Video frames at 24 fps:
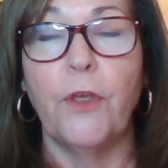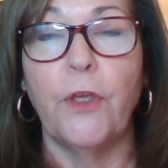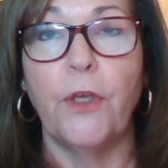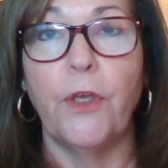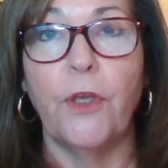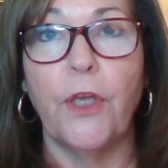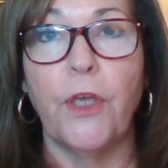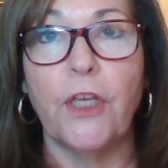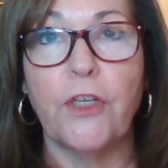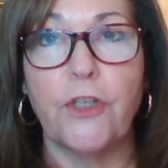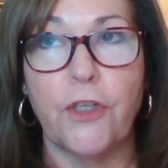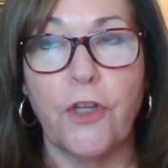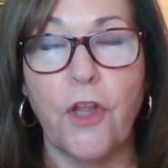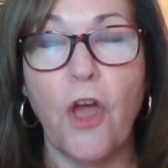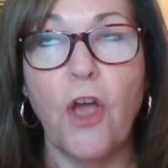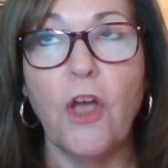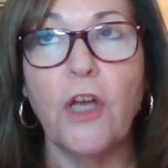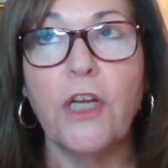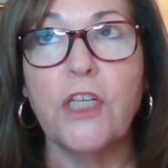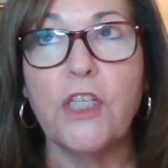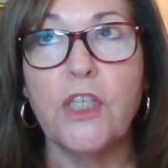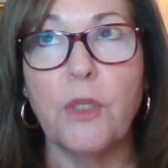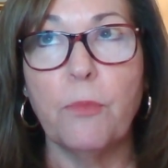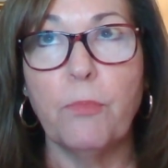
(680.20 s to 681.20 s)
as
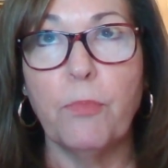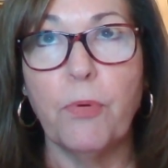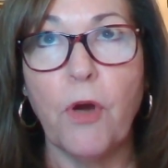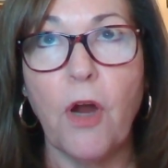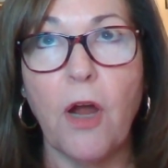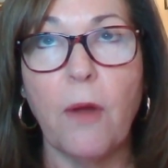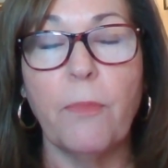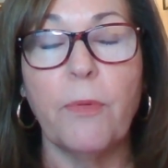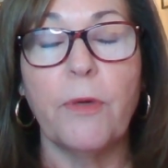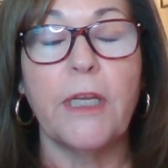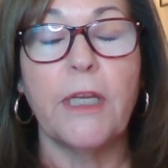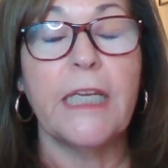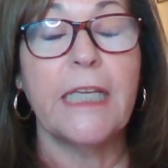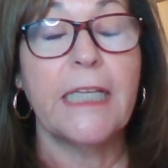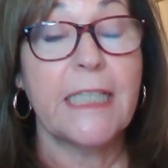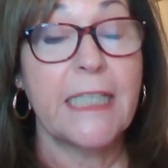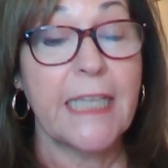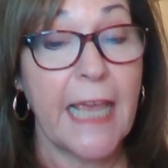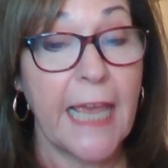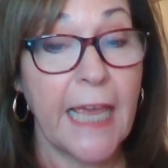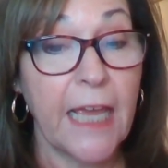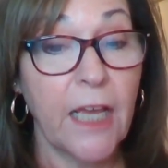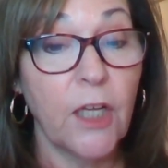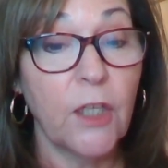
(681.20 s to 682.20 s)
long as the property
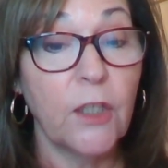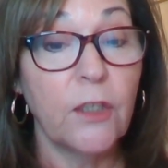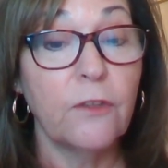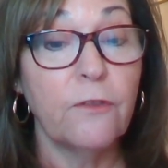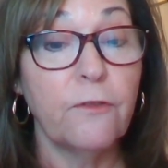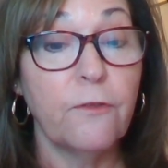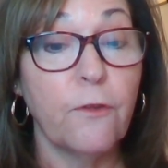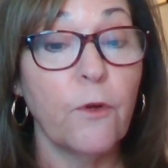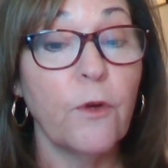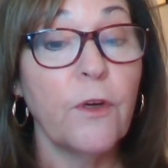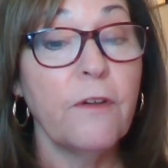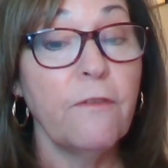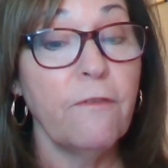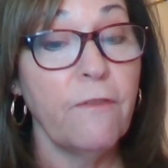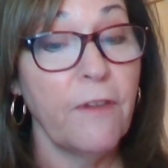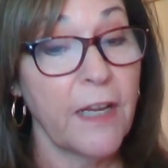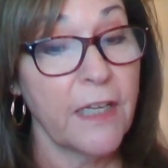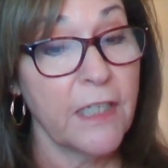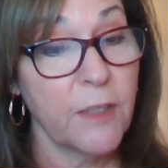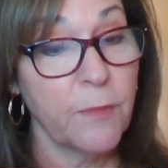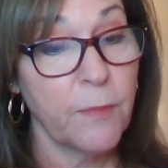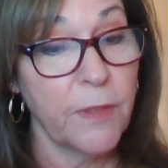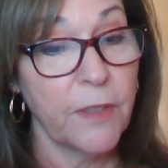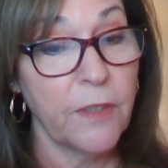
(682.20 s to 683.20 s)
is held for
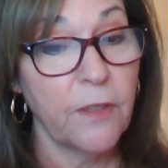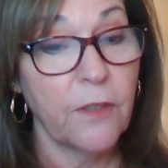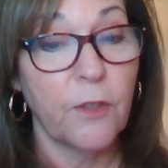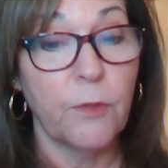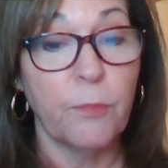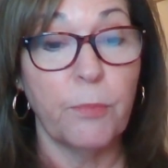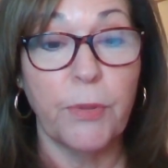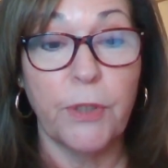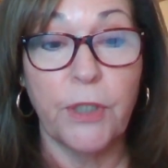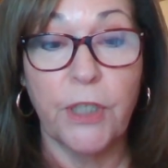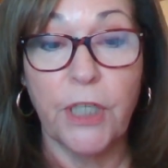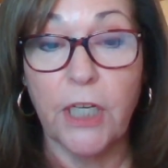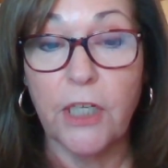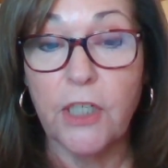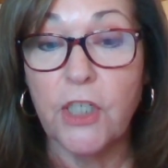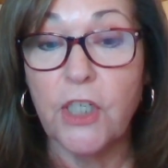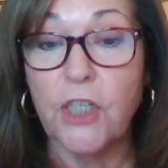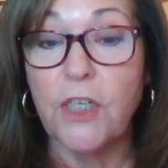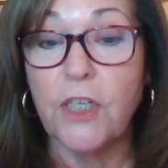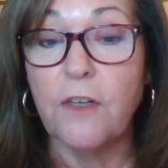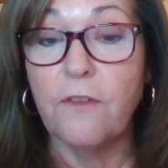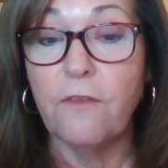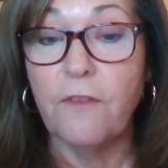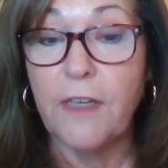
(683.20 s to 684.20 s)
investment or
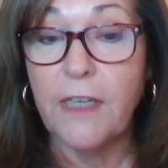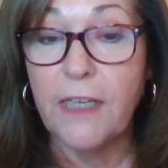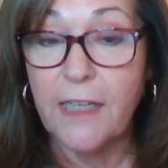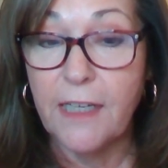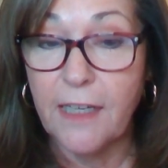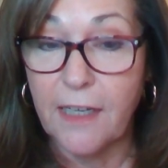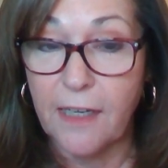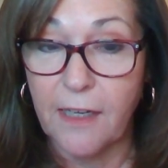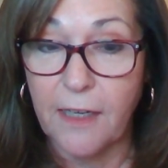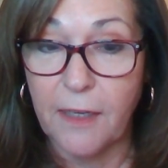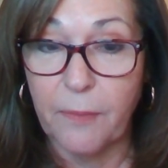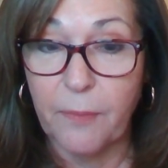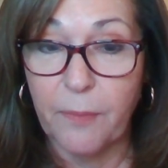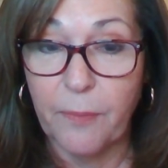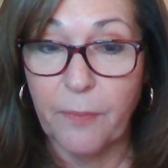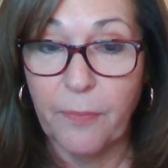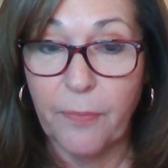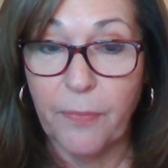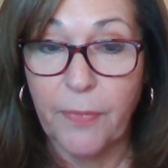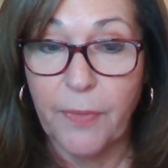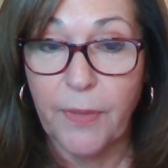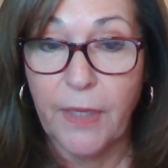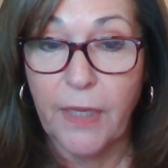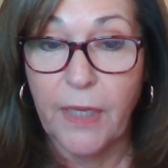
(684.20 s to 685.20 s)
production of income,
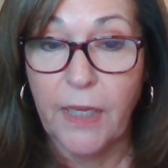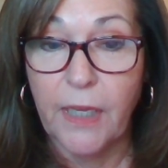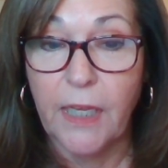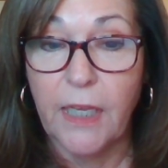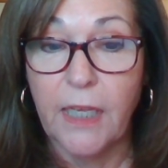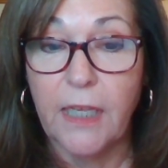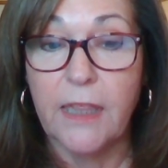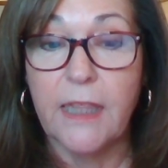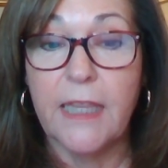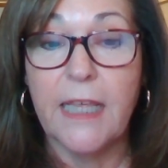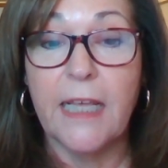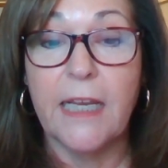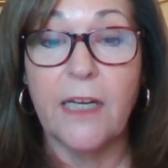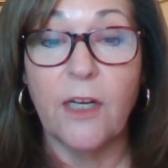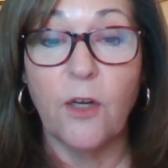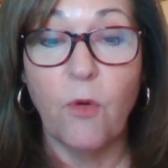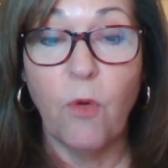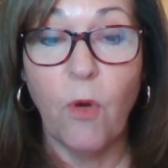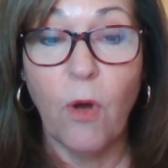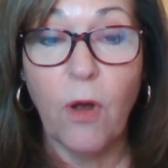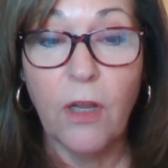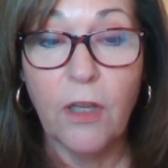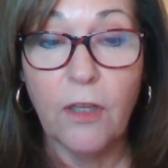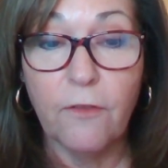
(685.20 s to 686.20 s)
then it
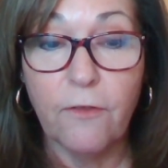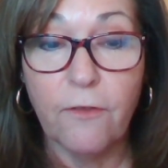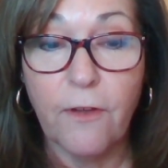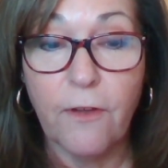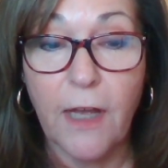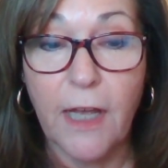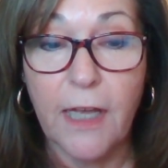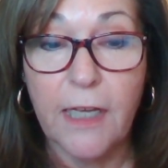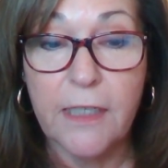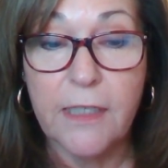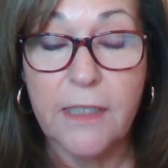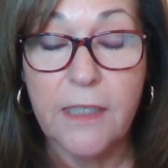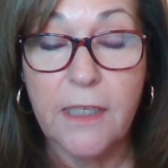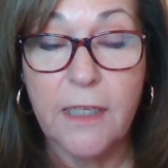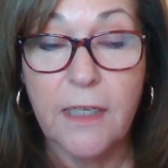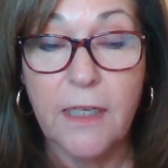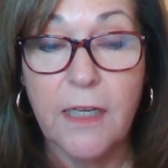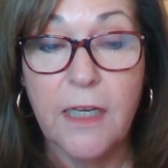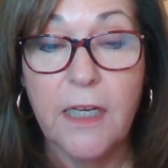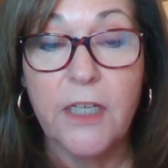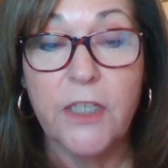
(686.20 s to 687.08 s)
qualifies.